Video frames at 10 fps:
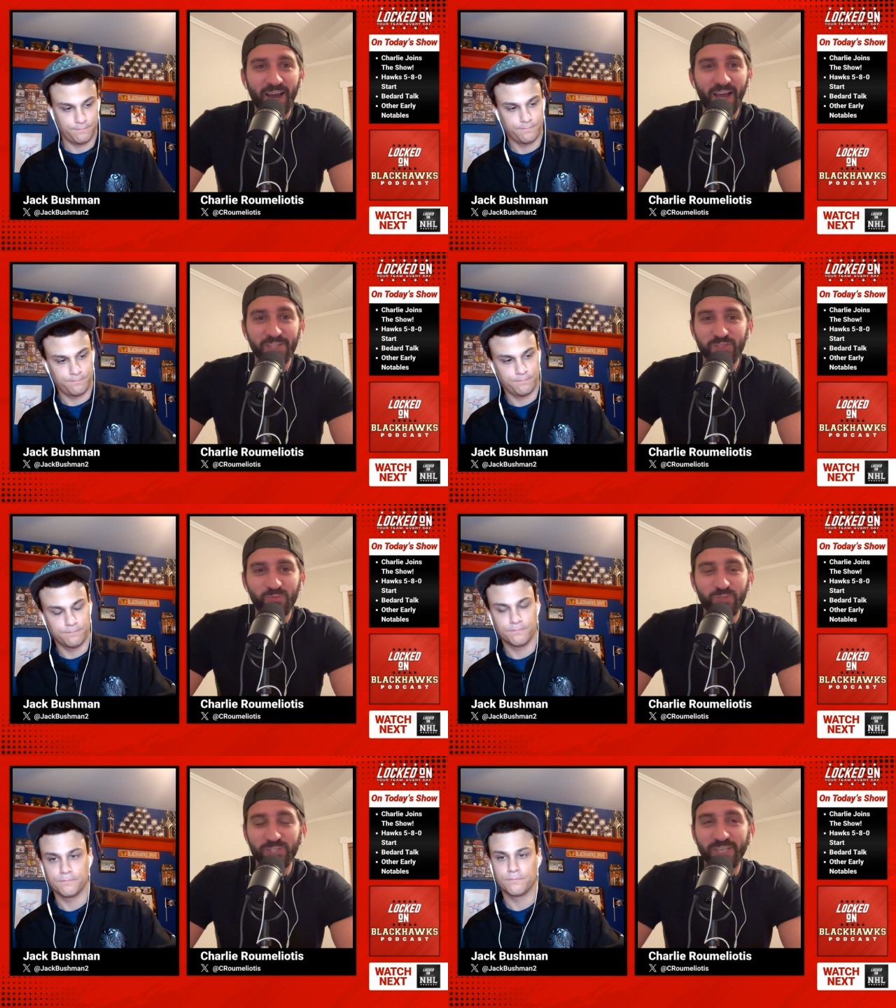Speaker 1: I
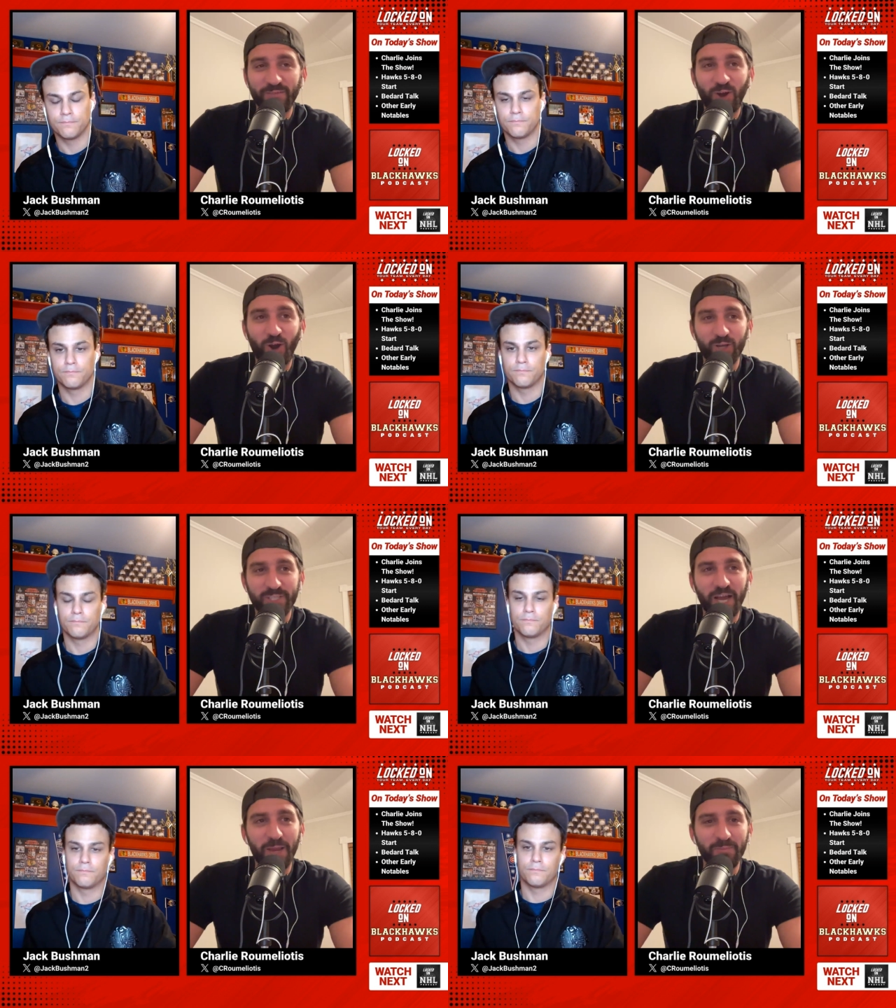would just have a hard
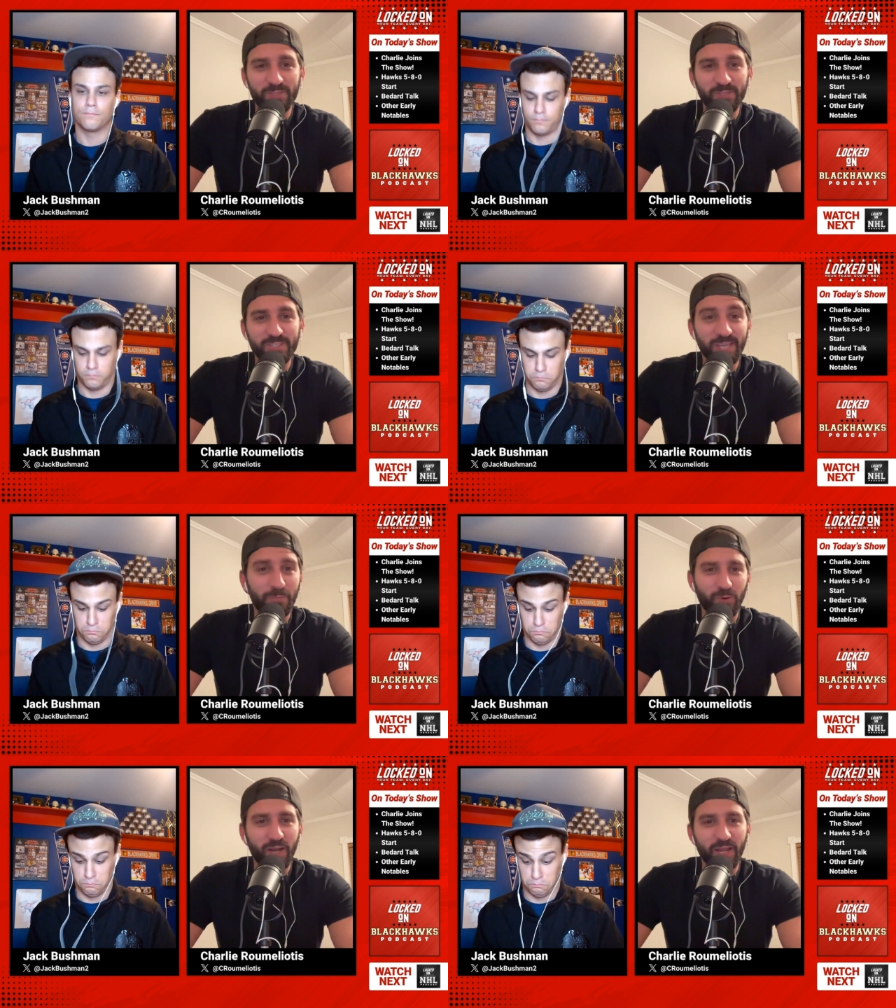time
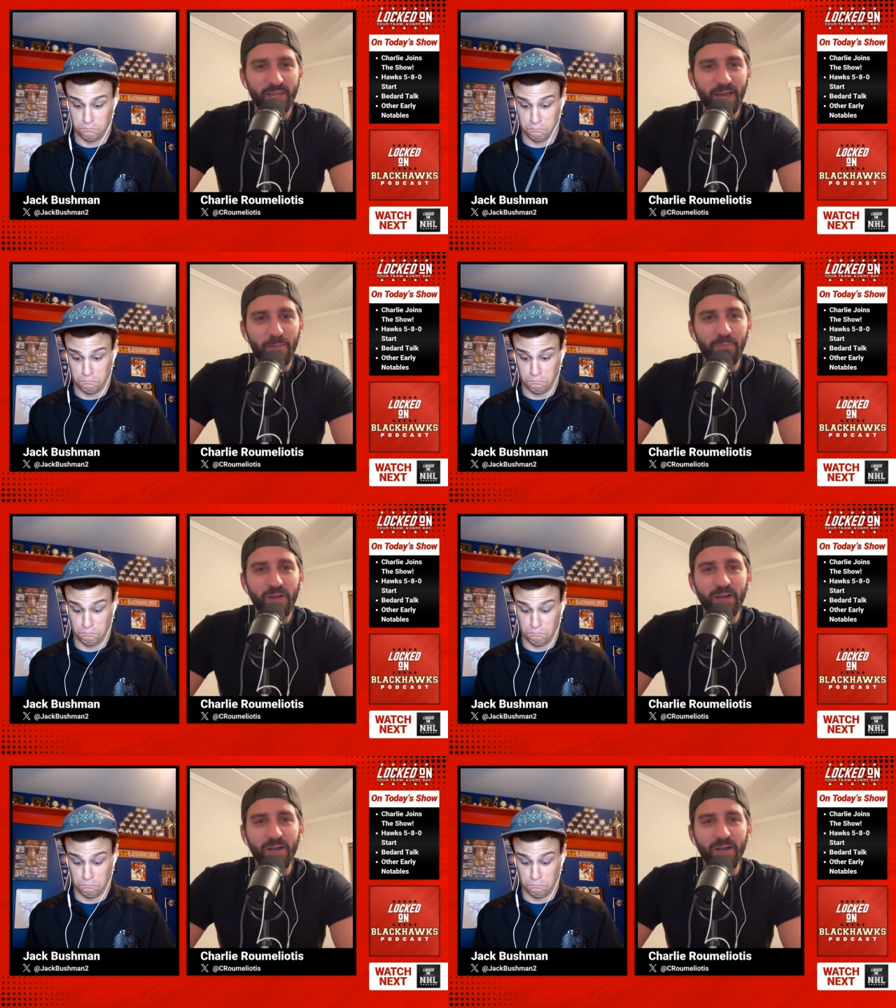separating them,